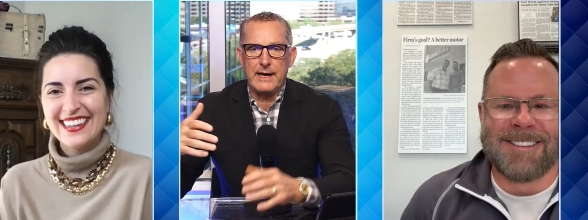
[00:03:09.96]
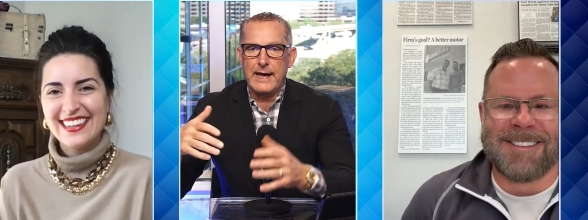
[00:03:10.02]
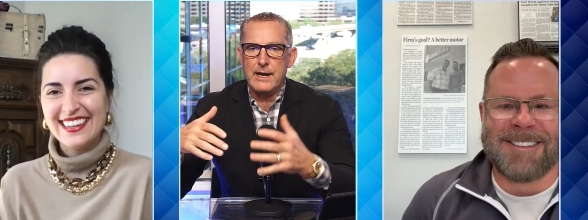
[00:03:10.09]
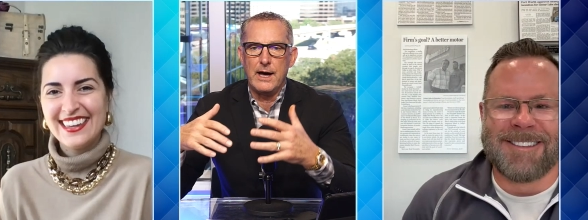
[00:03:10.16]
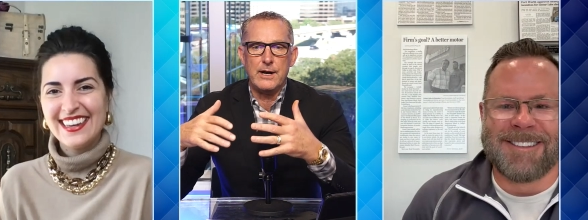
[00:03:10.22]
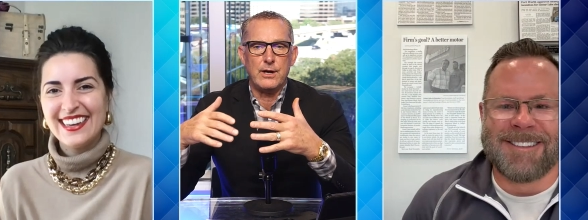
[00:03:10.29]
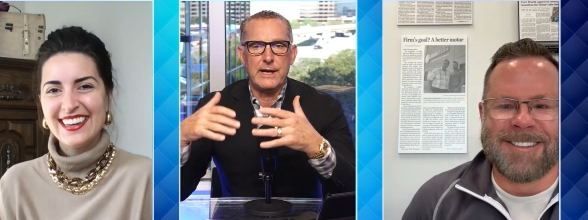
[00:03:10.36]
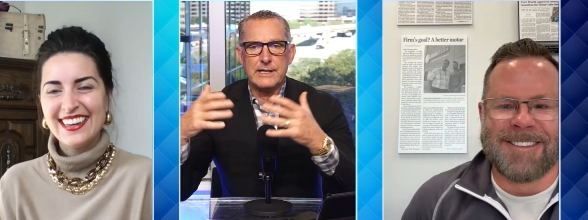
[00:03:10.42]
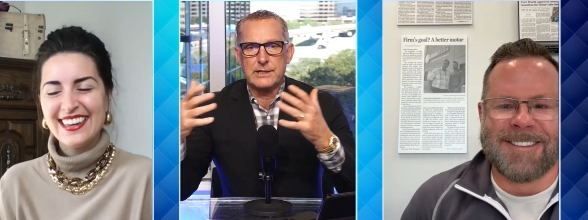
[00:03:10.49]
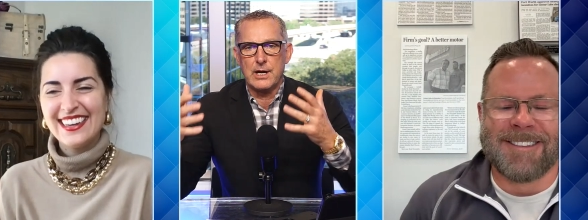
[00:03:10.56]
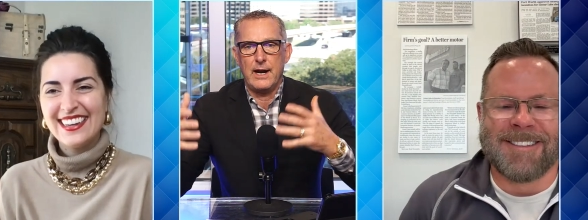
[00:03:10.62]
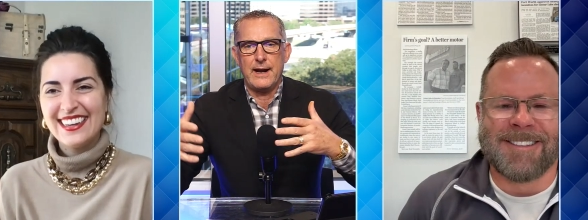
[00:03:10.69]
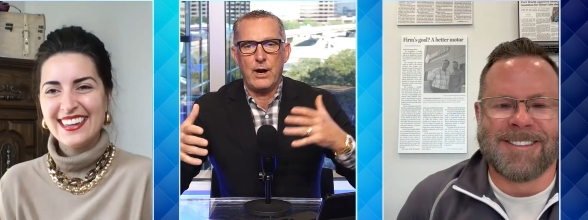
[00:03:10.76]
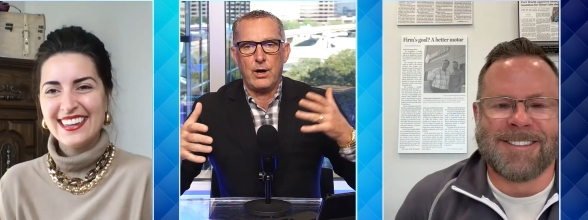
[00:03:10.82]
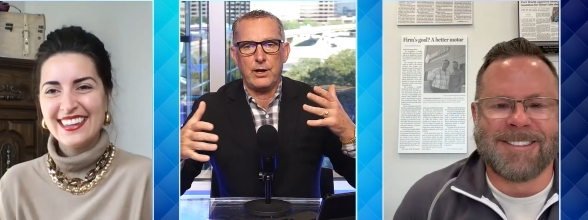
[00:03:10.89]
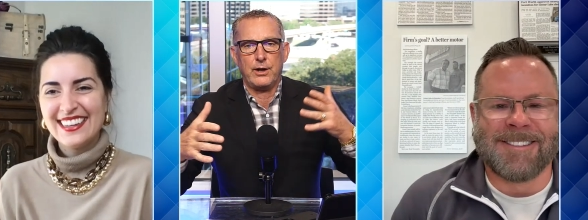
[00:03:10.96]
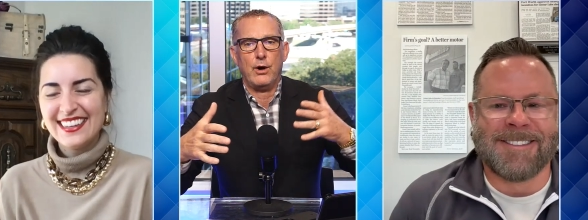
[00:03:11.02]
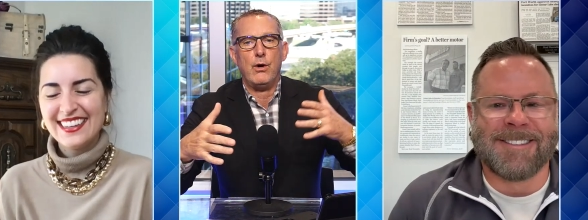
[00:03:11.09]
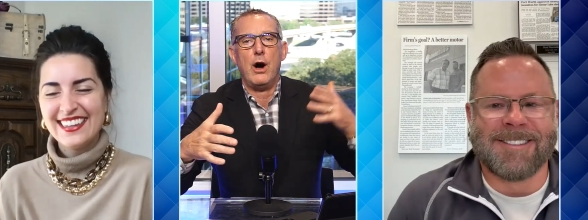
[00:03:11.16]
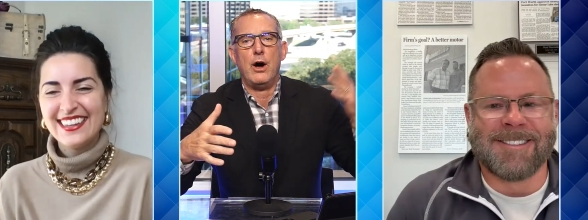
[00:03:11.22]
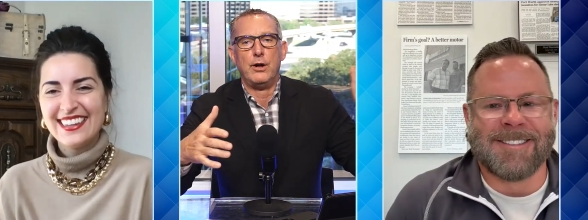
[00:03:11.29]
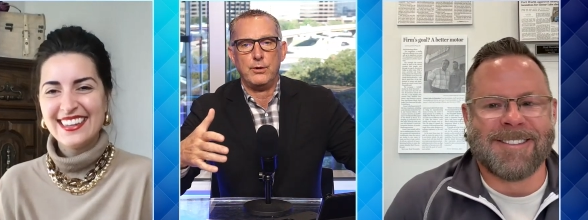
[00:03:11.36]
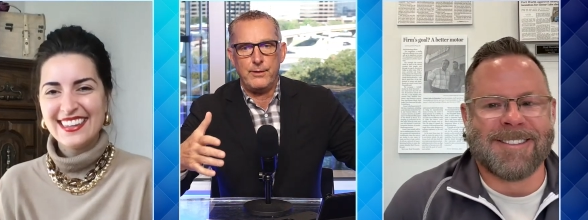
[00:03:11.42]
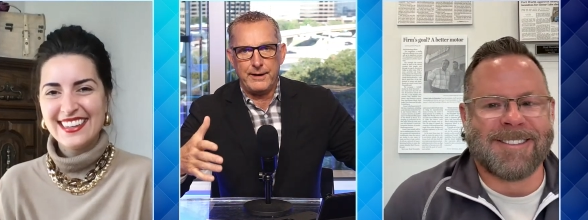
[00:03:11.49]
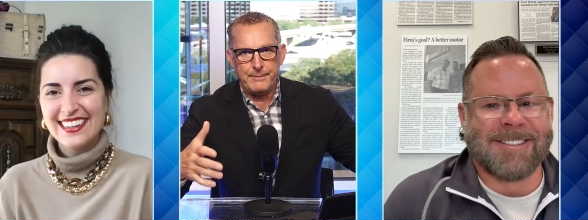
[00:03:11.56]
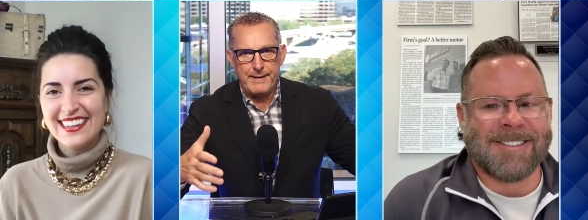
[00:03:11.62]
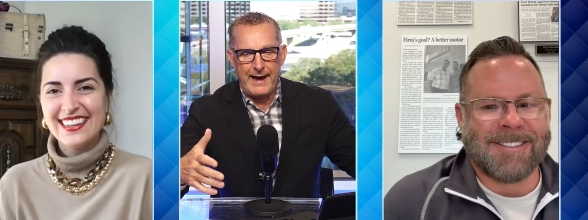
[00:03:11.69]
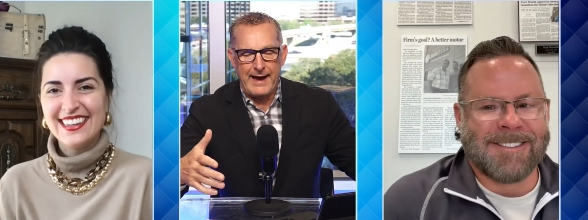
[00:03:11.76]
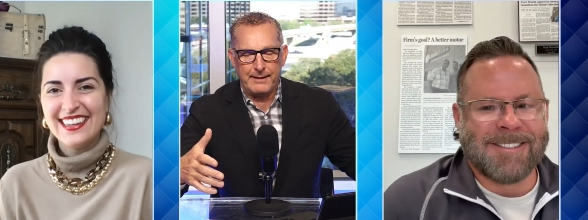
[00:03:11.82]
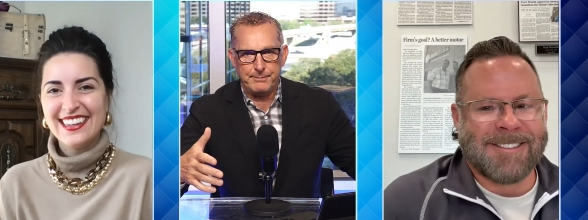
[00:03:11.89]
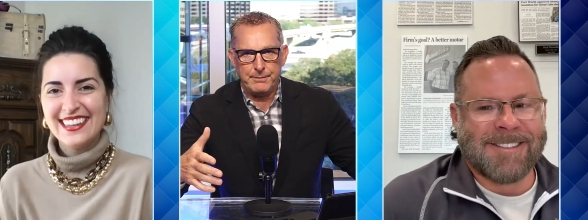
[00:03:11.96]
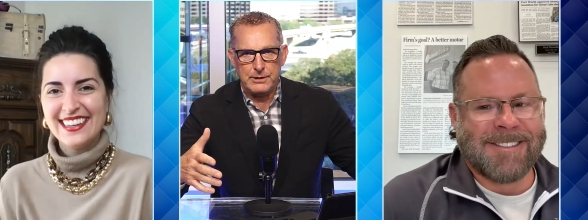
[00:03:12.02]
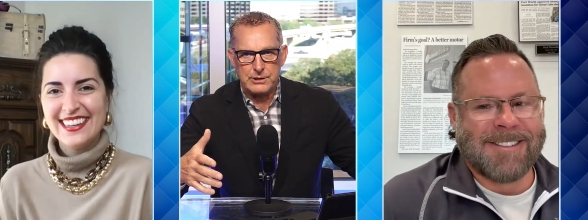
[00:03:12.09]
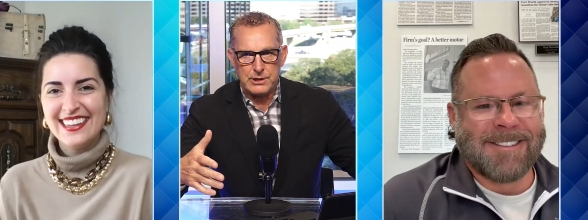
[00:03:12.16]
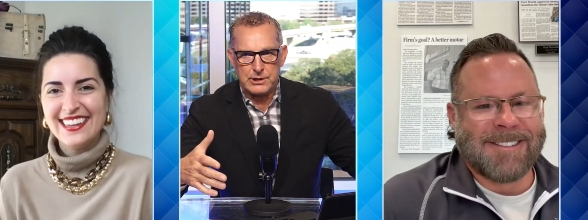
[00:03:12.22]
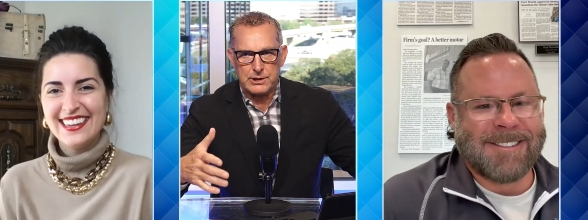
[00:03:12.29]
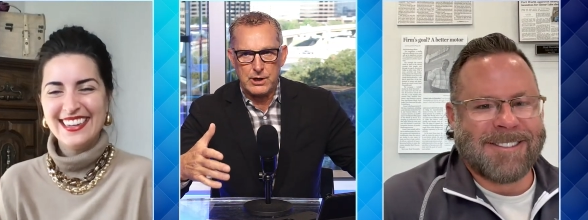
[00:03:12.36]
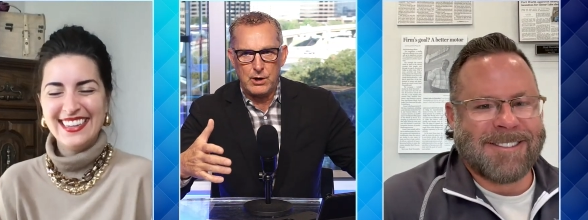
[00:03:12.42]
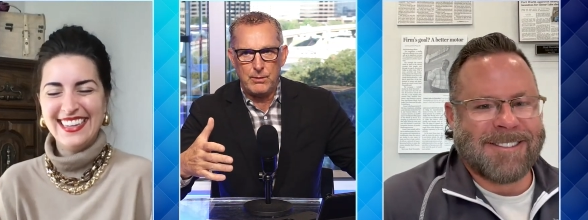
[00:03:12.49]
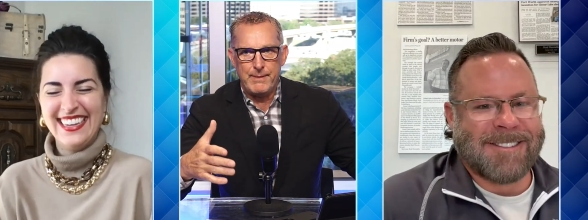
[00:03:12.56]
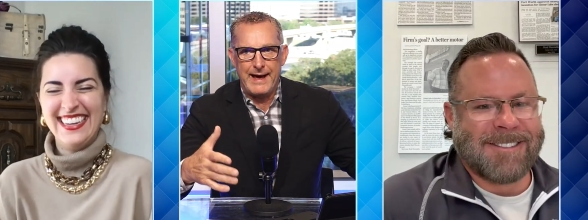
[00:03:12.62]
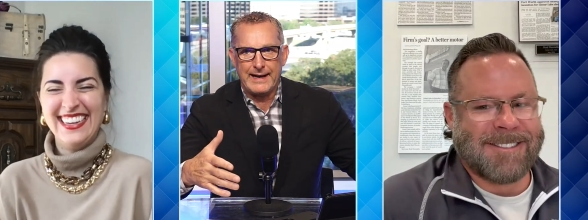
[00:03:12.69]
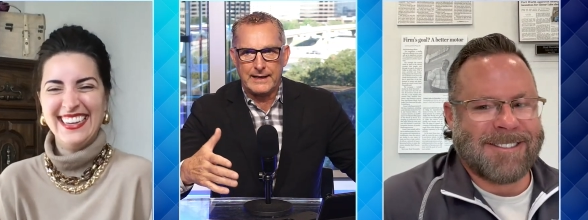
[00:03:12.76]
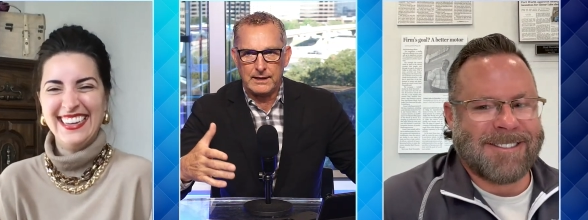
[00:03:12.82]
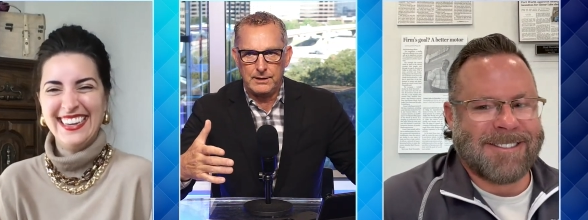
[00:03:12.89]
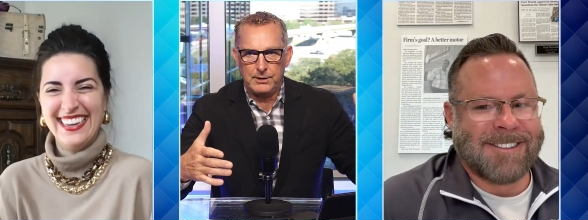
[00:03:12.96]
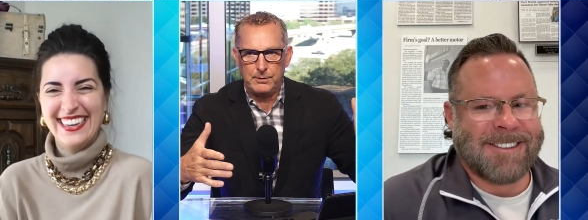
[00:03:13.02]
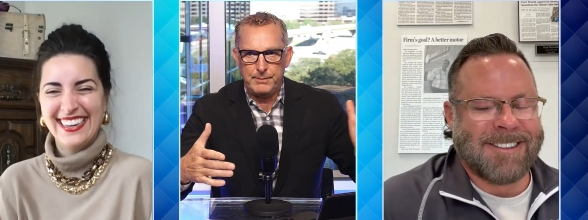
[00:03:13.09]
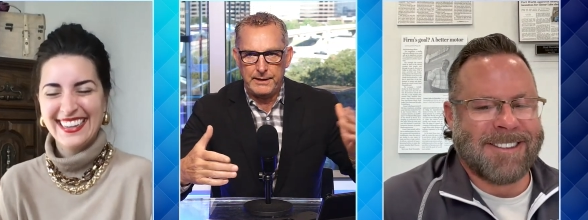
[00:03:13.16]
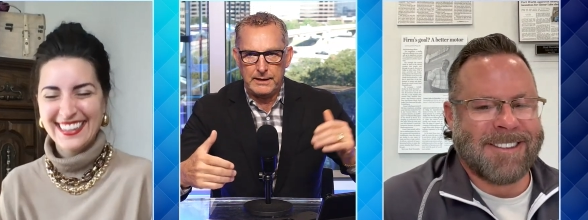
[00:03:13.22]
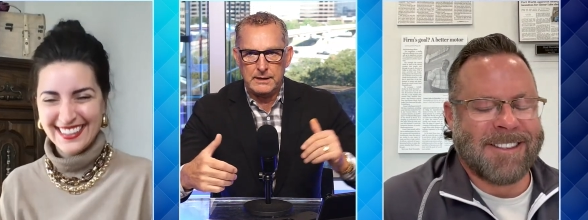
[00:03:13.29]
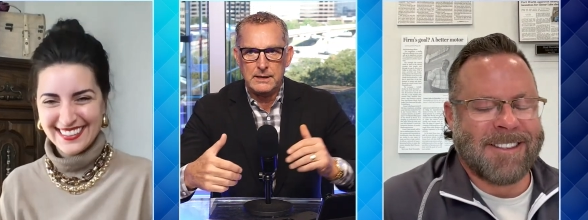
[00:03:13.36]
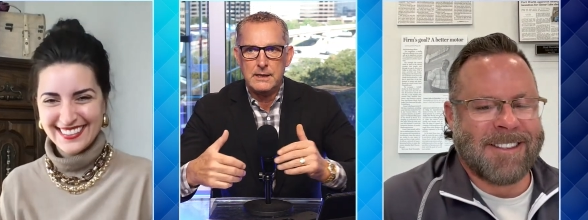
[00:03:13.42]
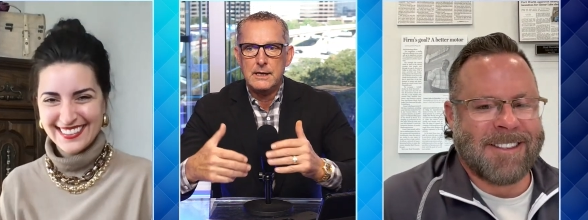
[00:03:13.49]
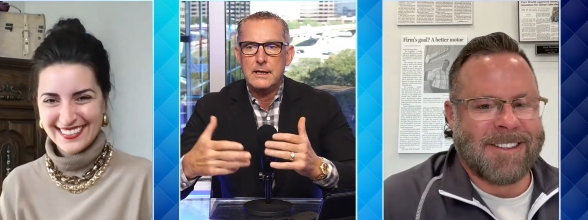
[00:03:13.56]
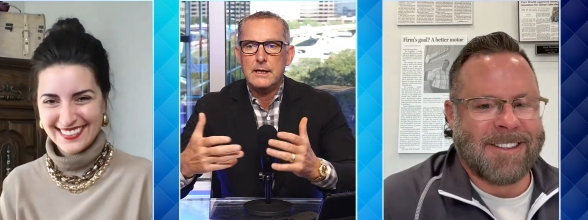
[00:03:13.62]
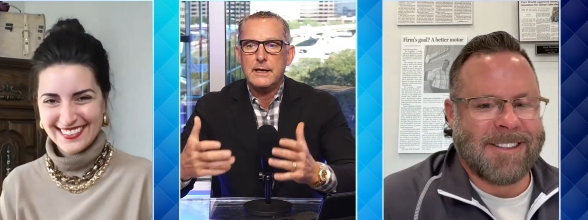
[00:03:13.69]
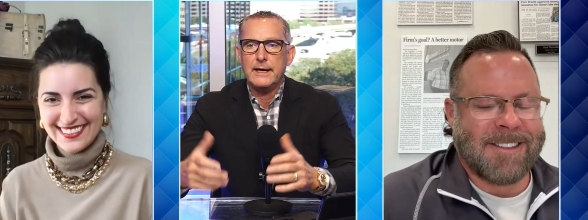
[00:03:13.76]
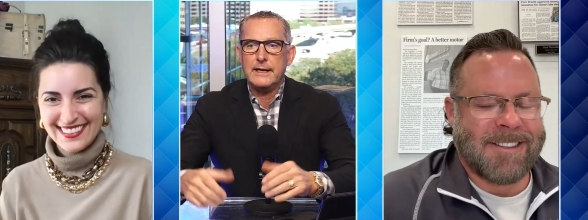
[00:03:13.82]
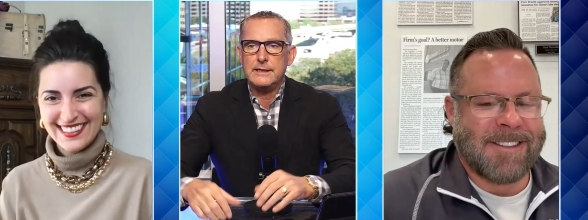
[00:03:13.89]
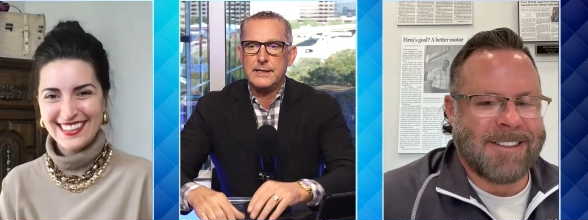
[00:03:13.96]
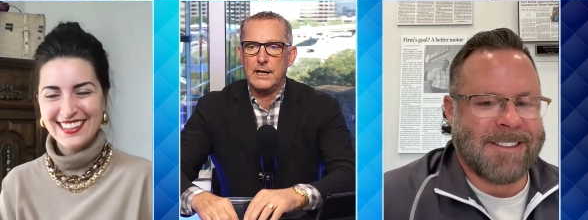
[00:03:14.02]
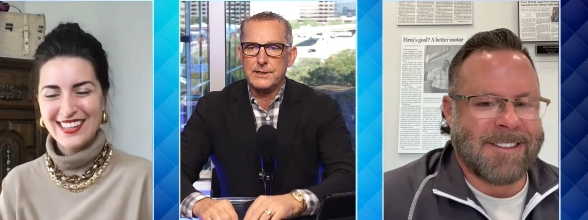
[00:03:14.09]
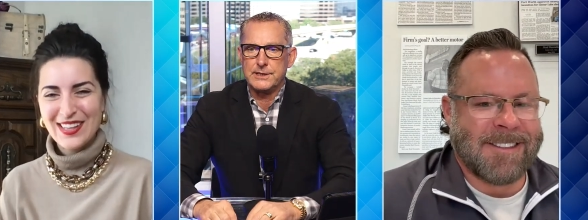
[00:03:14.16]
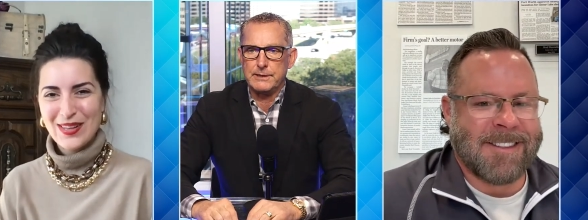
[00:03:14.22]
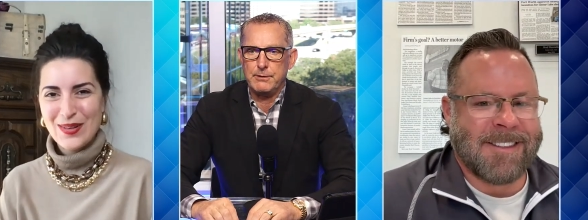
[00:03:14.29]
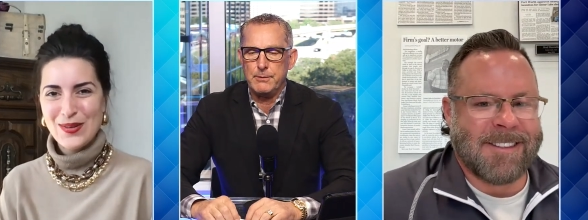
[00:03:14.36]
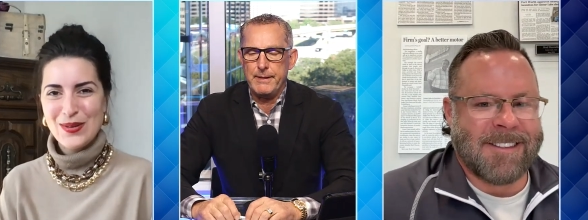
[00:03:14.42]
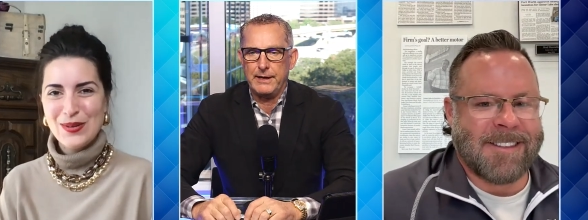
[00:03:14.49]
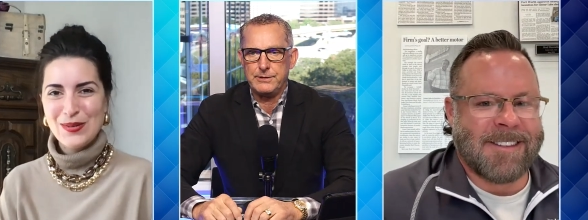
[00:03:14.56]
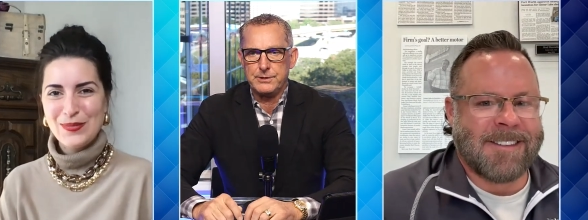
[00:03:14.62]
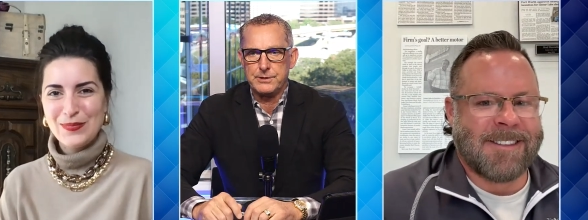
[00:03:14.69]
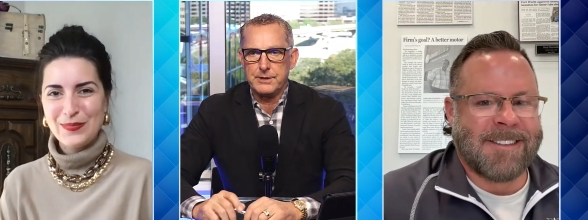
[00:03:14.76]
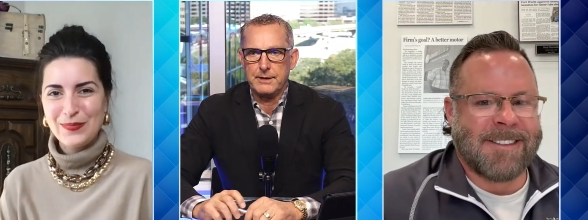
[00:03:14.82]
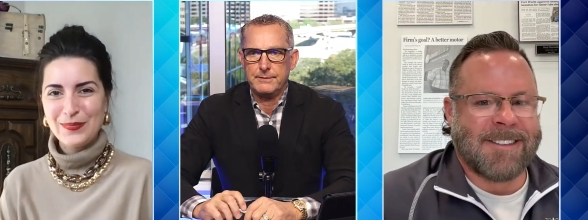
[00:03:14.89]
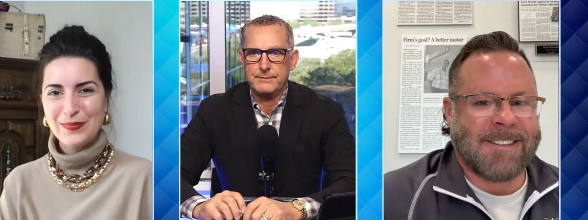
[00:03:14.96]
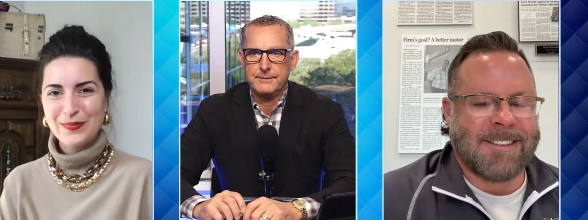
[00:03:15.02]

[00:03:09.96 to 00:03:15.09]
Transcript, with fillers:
Speaker 1: I know it's kind of hard to go all the way back, but just go back a little bit and tell us a little bit about yourself.